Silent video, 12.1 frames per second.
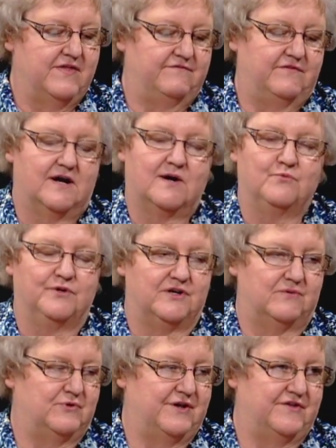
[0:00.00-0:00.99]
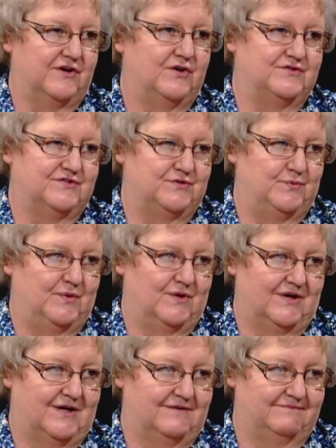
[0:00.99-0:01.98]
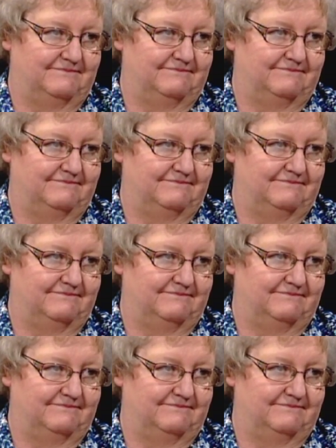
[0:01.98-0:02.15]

the farm when her brother goes to war.